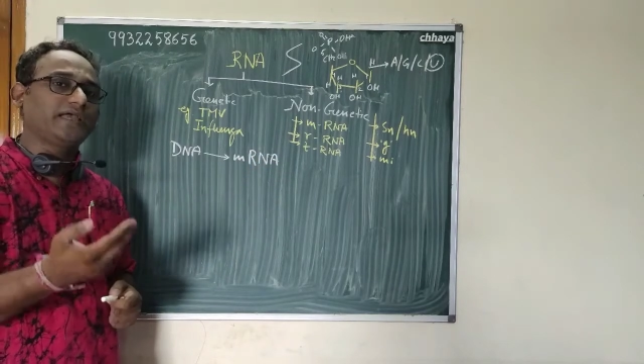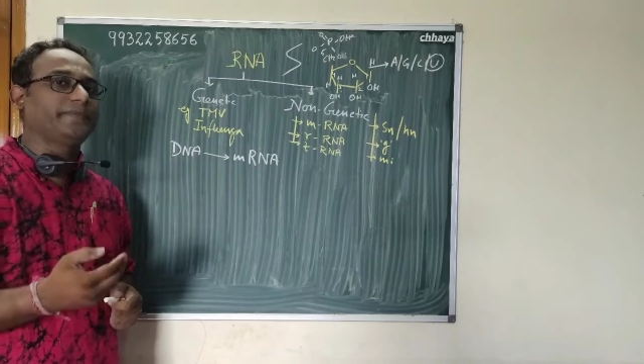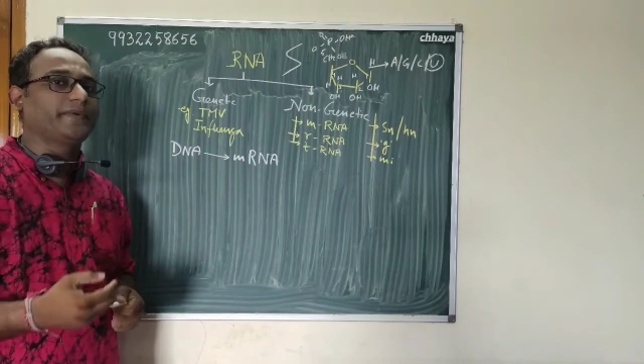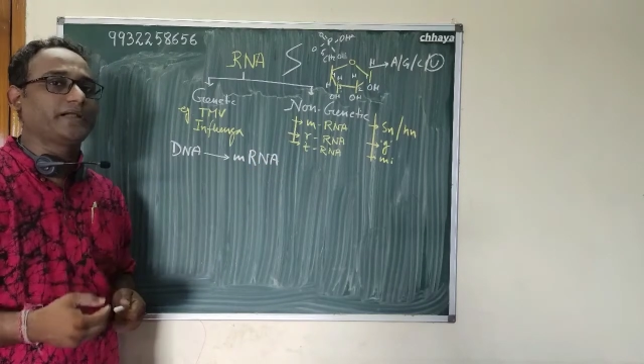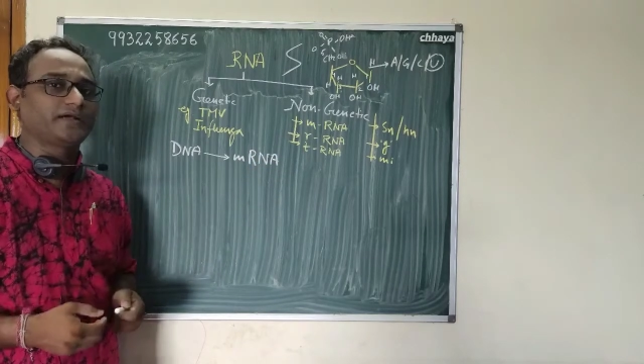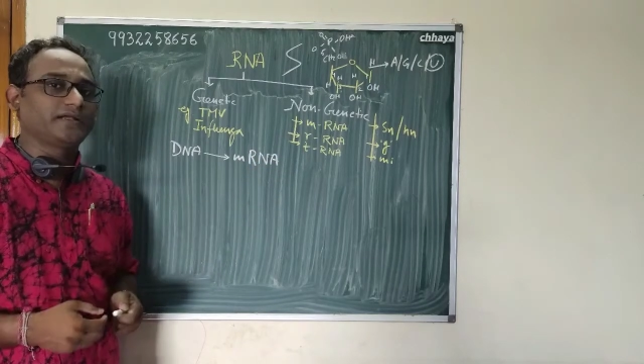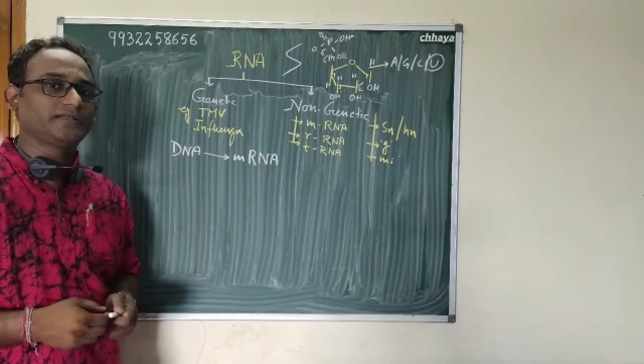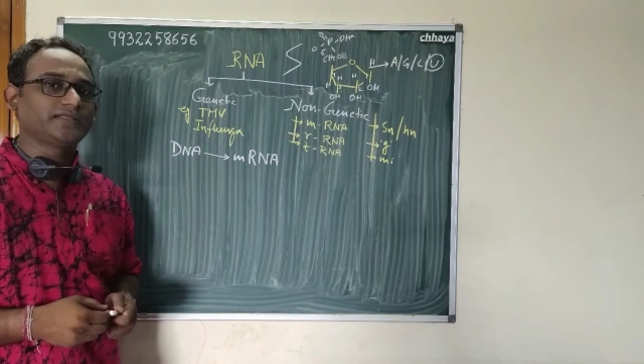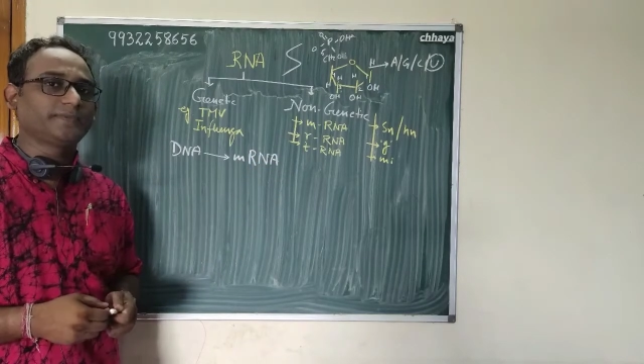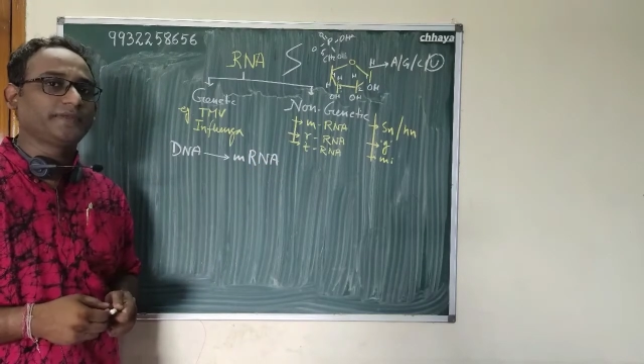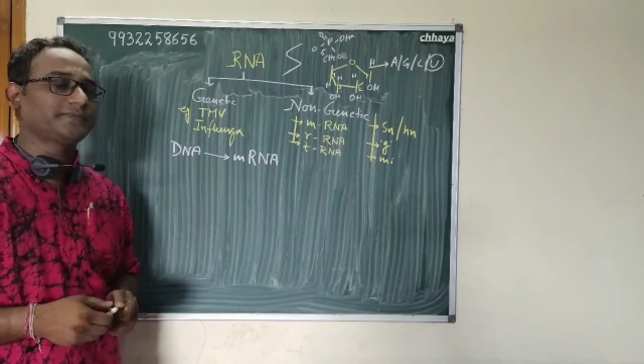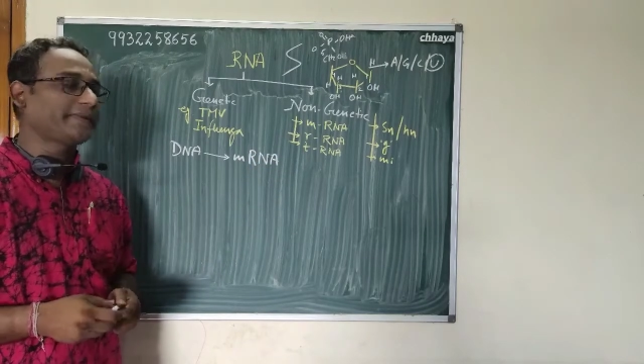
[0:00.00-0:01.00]
mRNA,
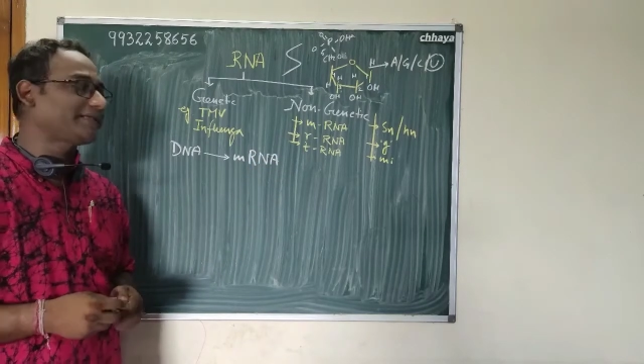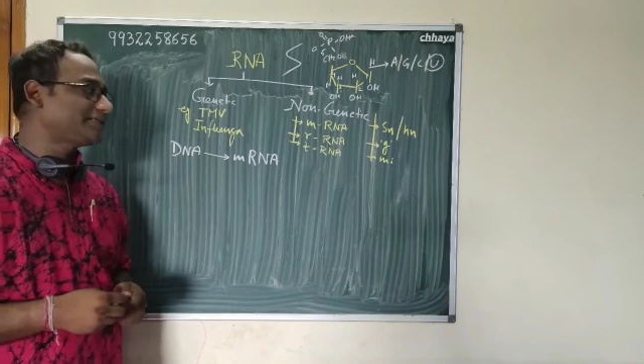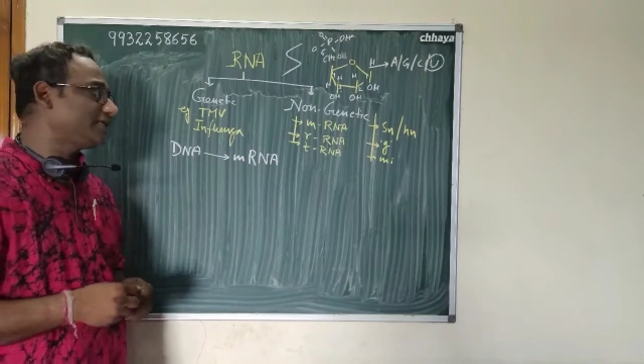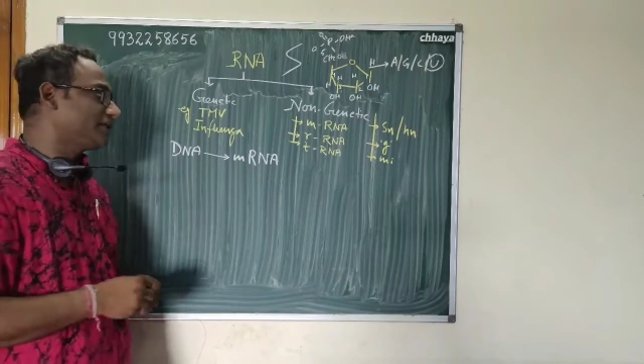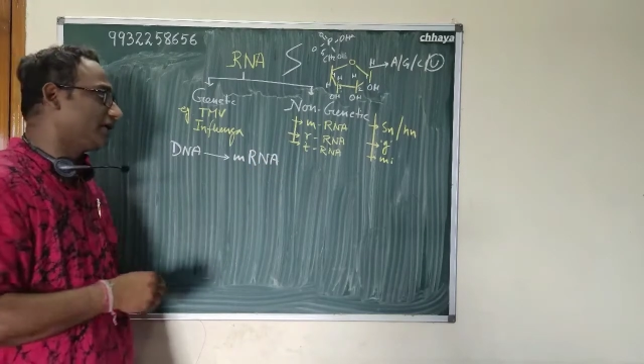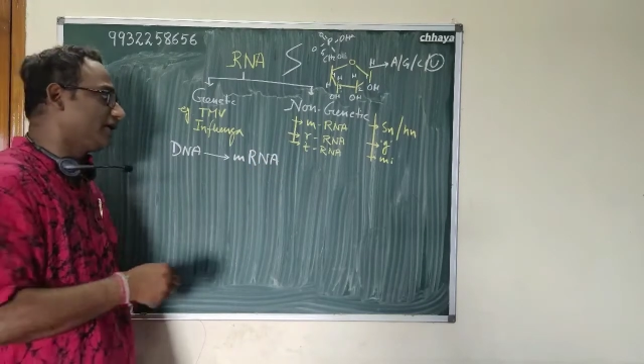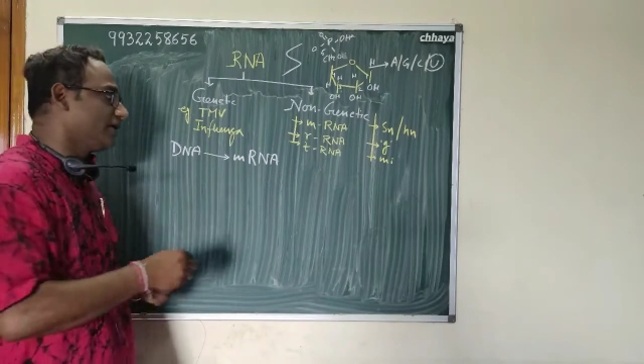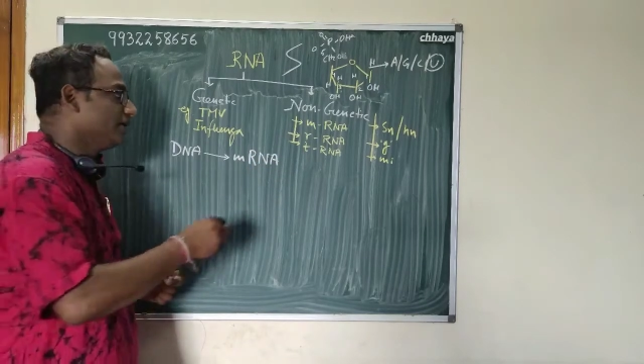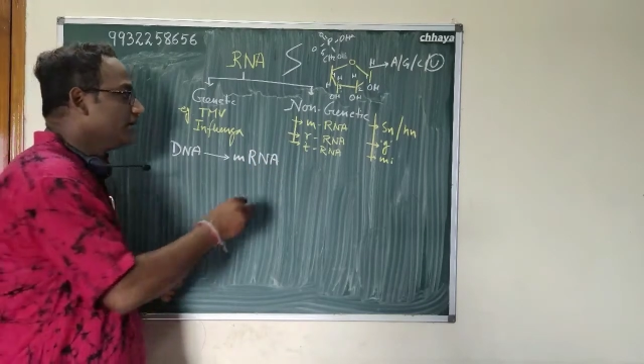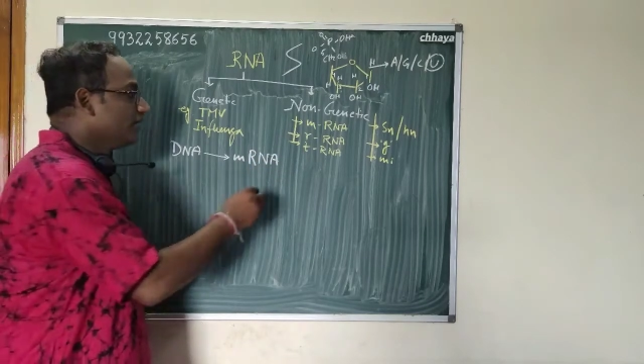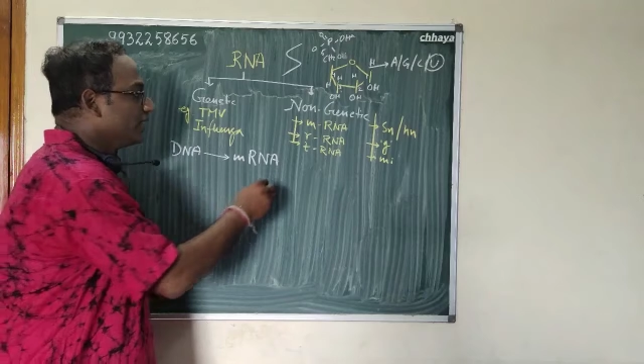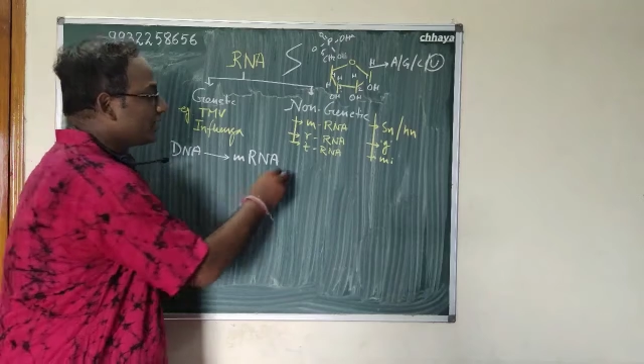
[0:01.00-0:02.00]
that means messenger RNA.
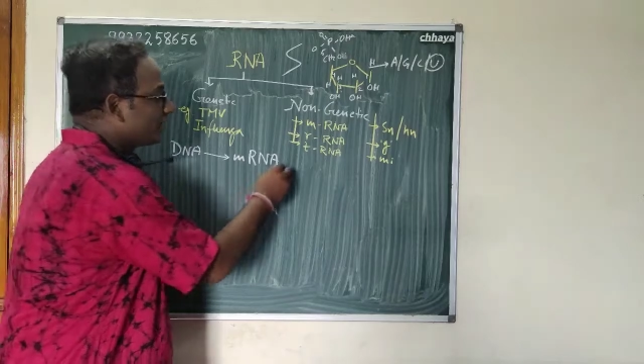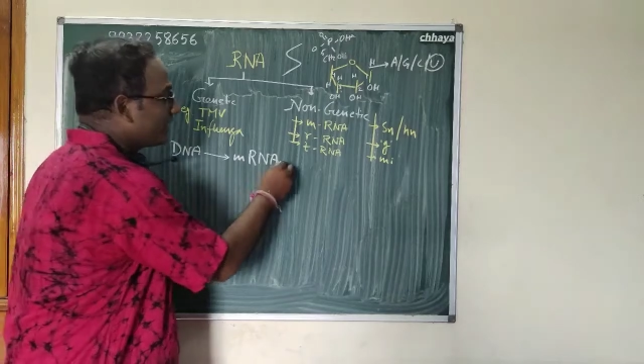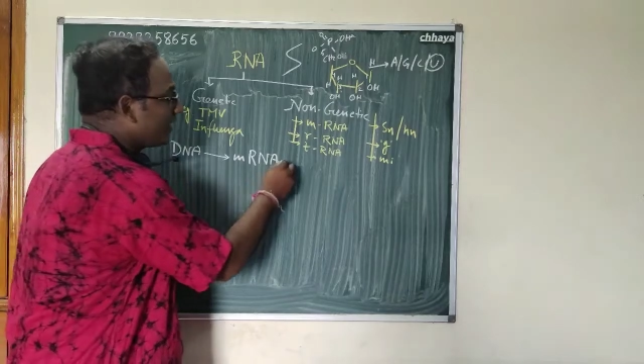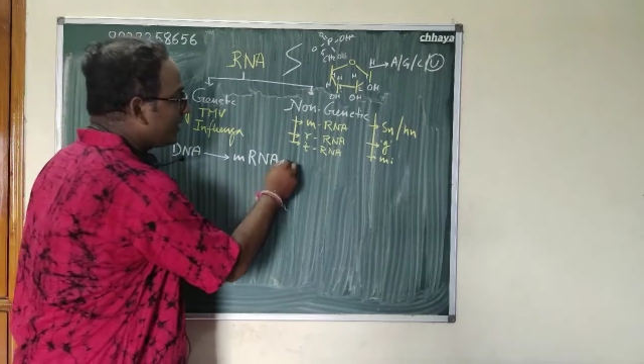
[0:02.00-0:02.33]
Then